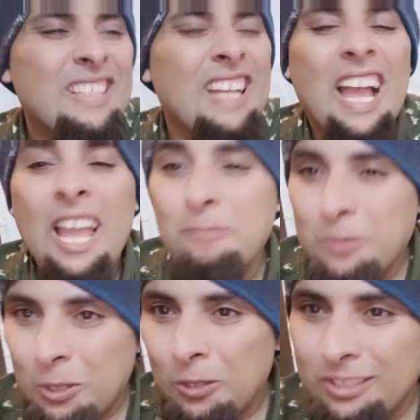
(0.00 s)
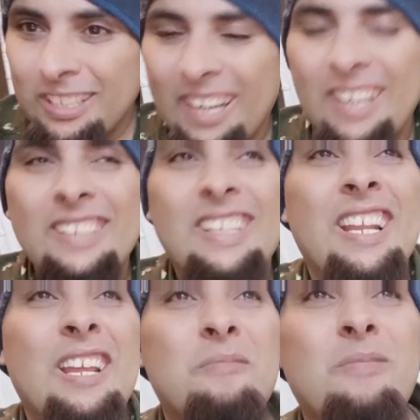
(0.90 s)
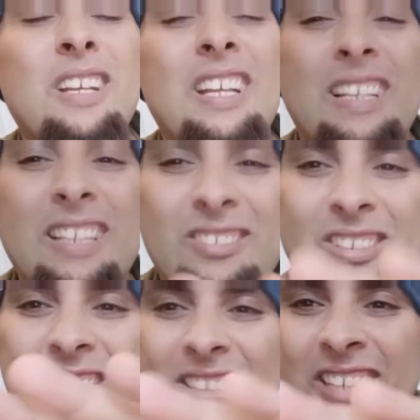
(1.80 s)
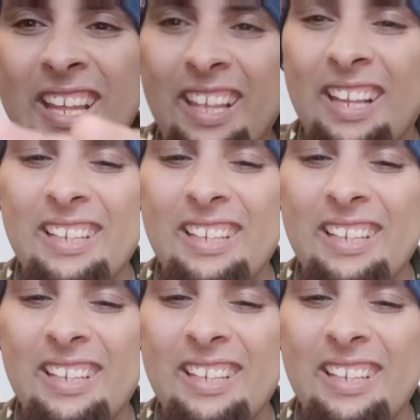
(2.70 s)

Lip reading: I'm so scared and I'm literally shaking.